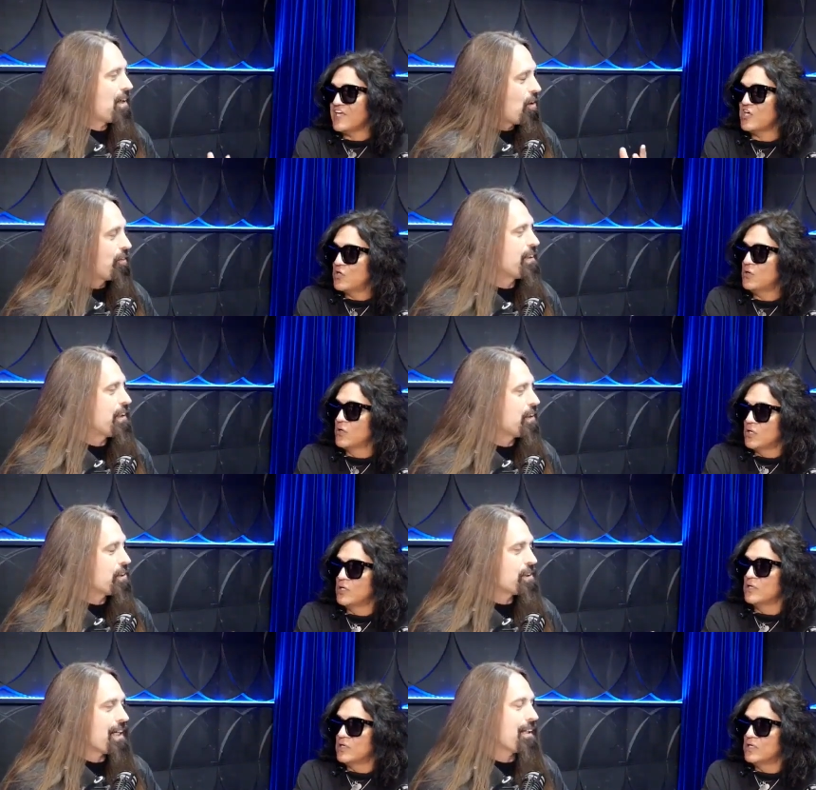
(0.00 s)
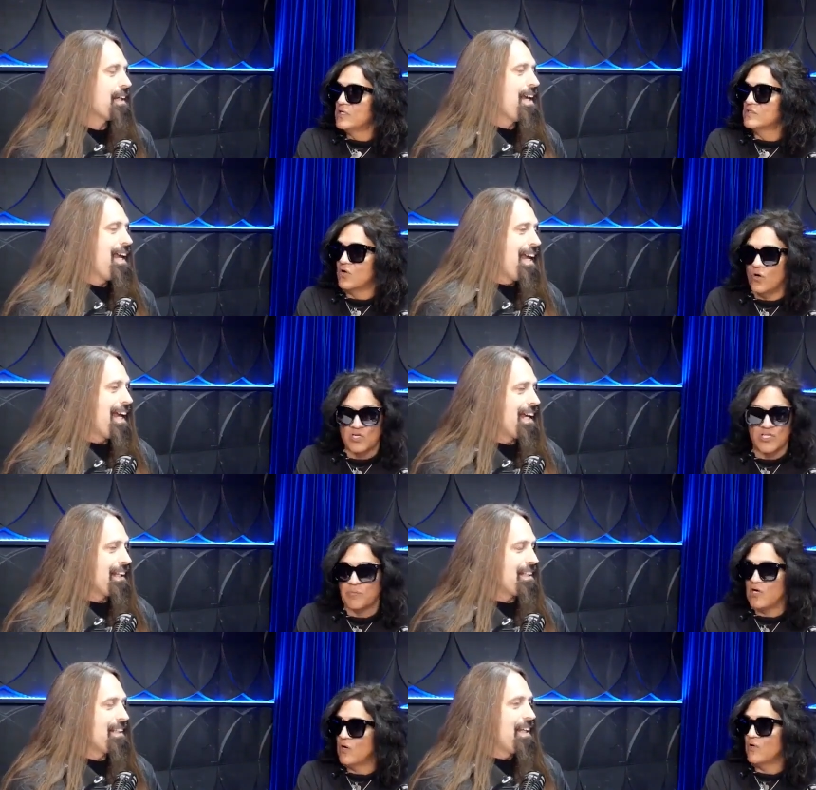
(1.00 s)
Speaker 1: over the years, yeah. Totally
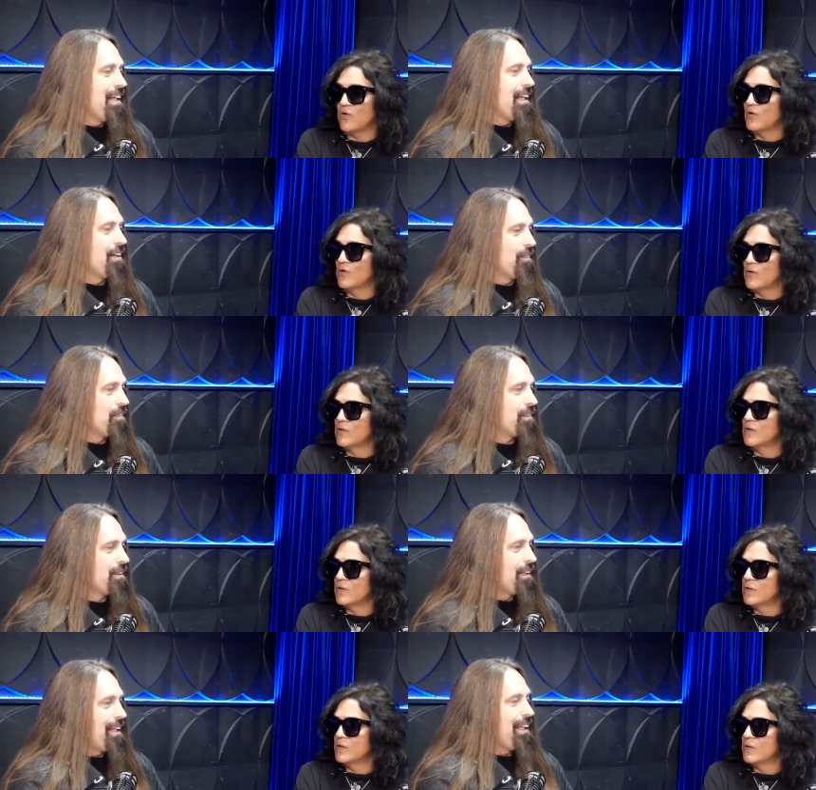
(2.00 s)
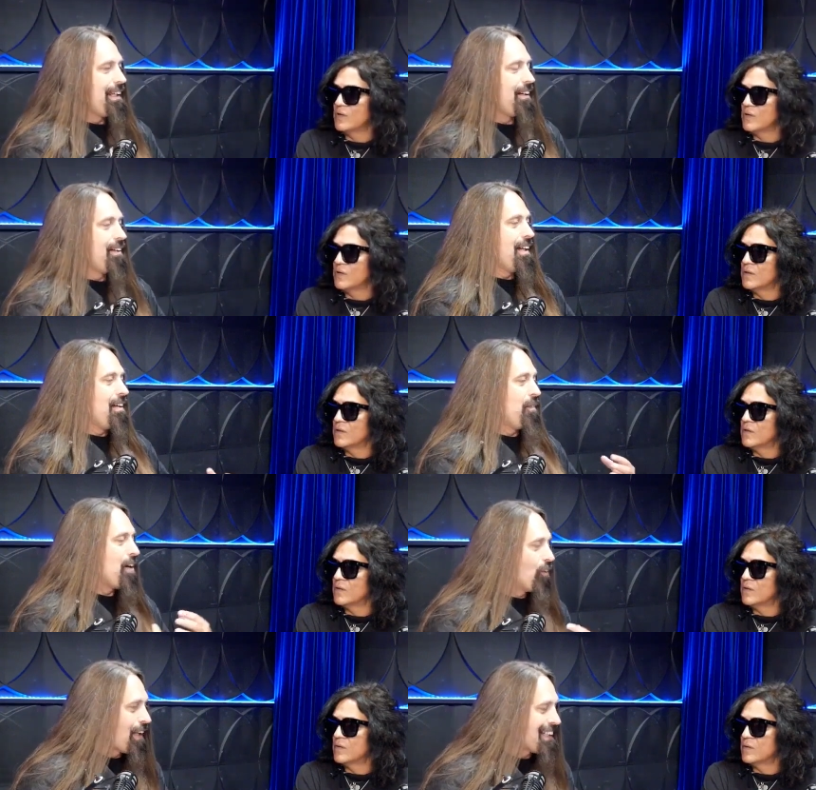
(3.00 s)
and you know, you know, we
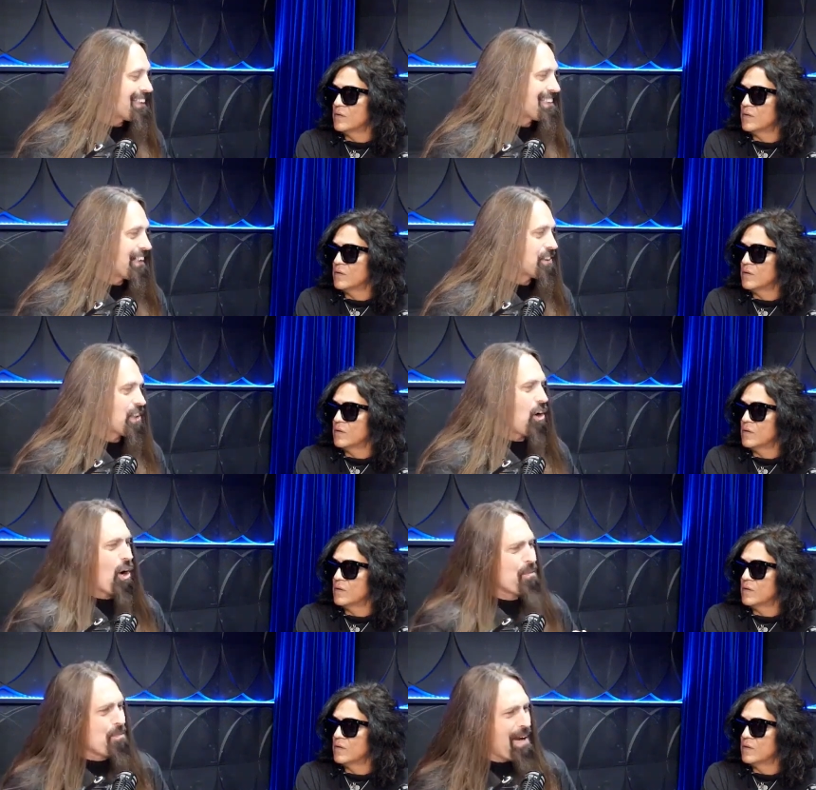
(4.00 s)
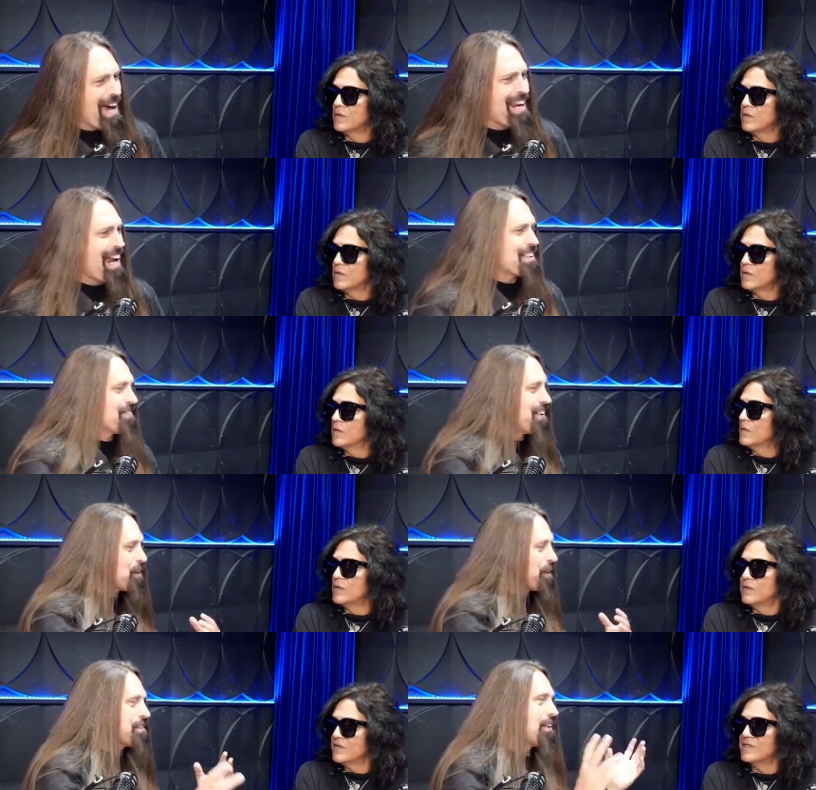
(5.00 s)
don't like to sit here and say, "Oh, I'm a badass." When other
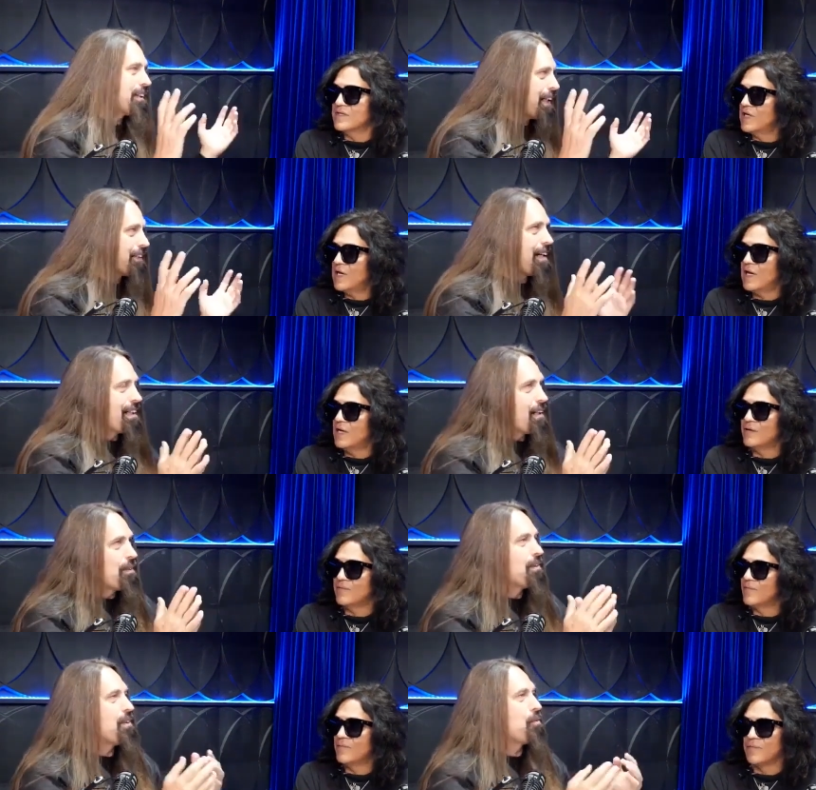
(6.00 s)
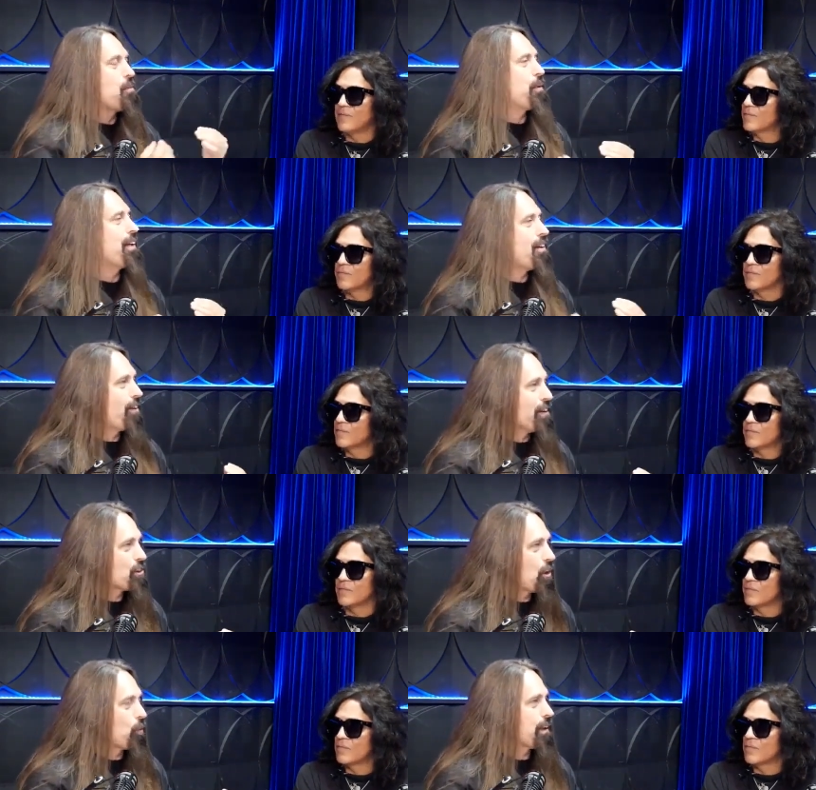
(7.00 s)
people say, "Okay, yeah. great," you know, but we put in all this
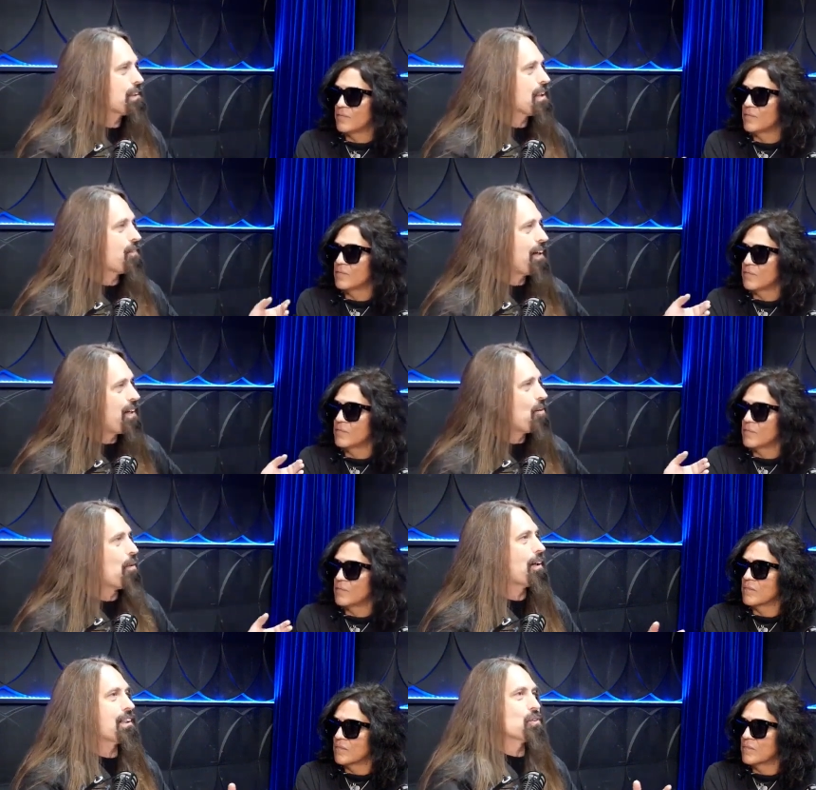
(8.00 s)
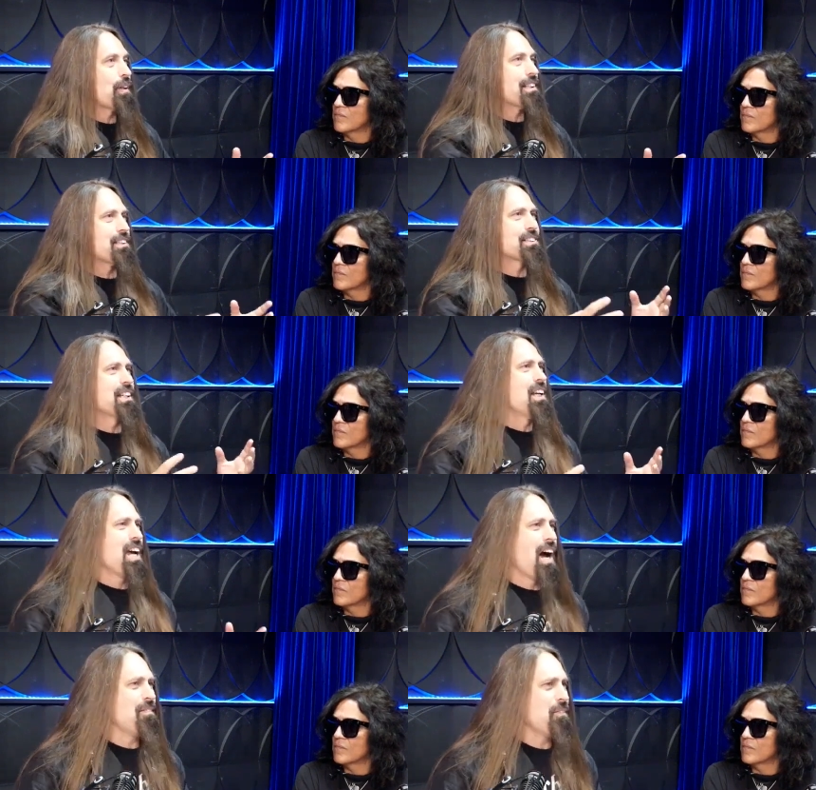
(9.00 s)
hard work and stuff. And I know Mark doesn't want to hear say,
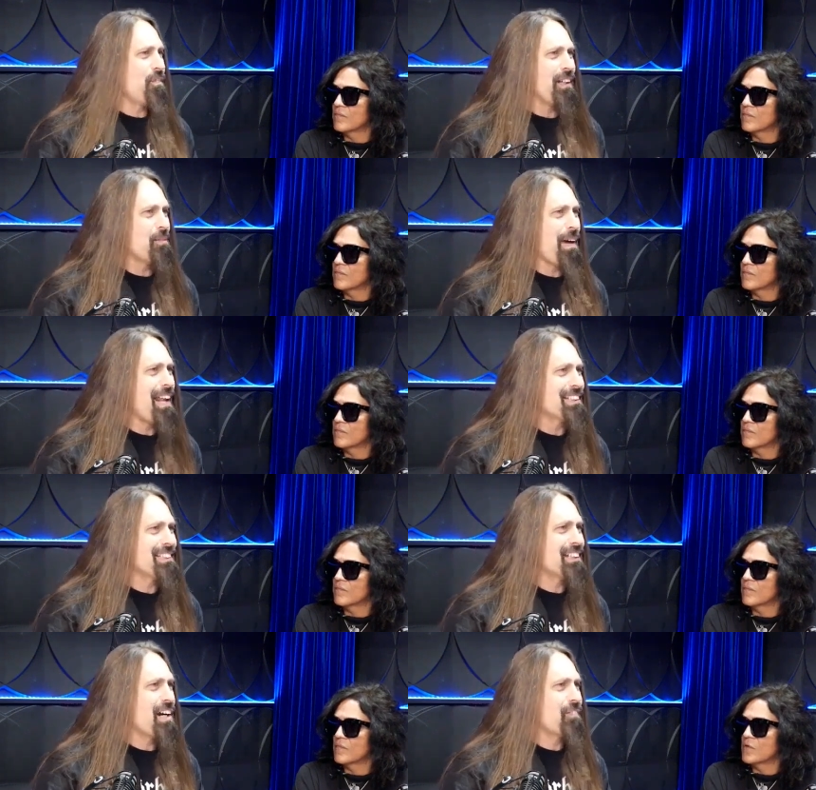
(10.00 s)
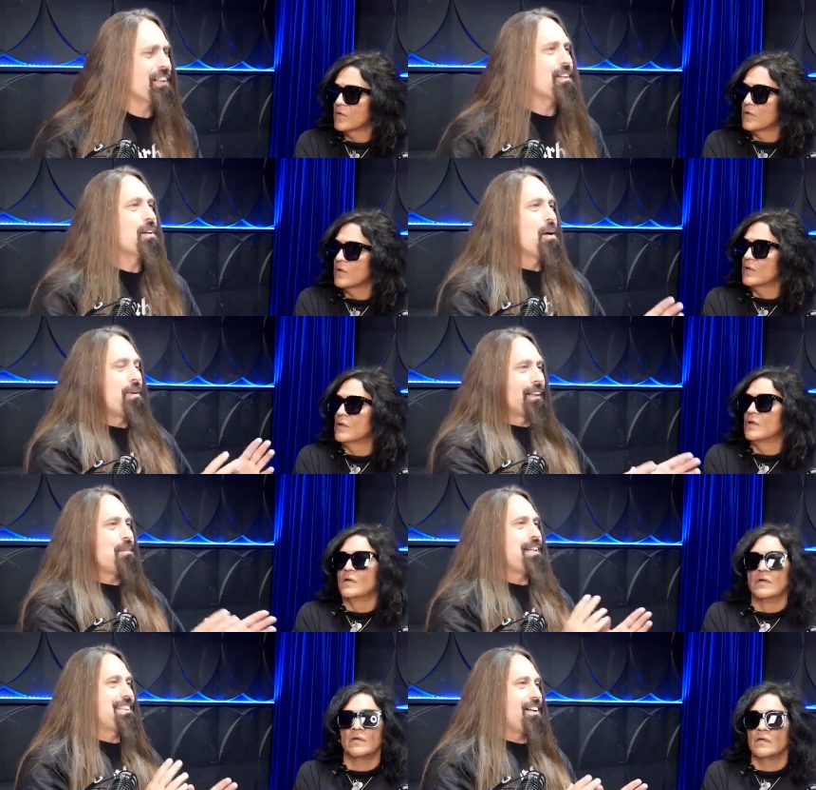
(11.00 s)
"I'm the fucking baddest singer I ever lived." But let
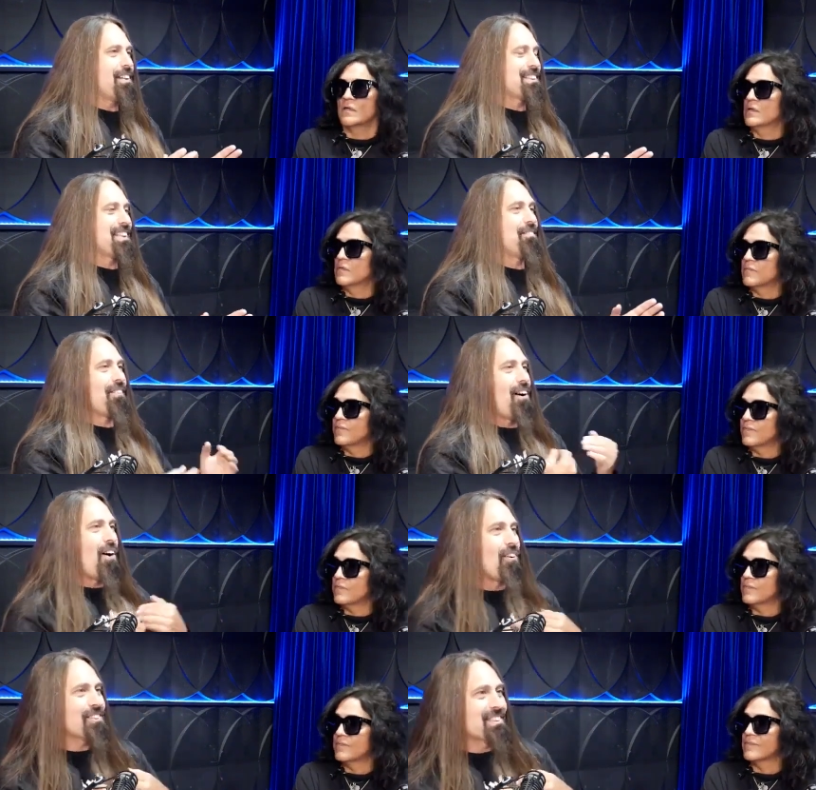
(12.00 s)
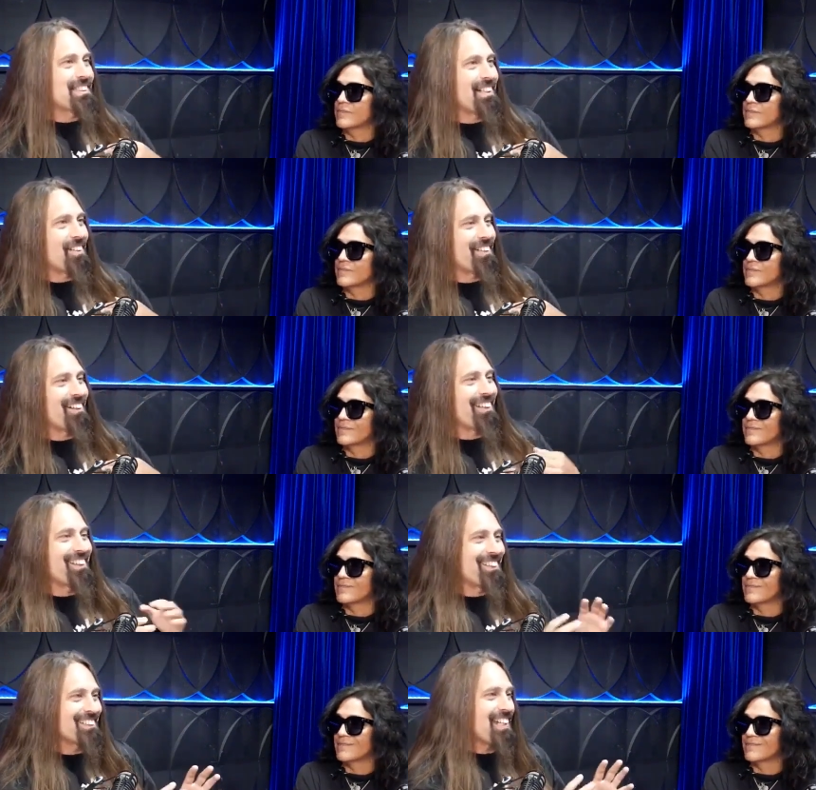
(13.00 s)
me tell you something. I'll sit over here on the other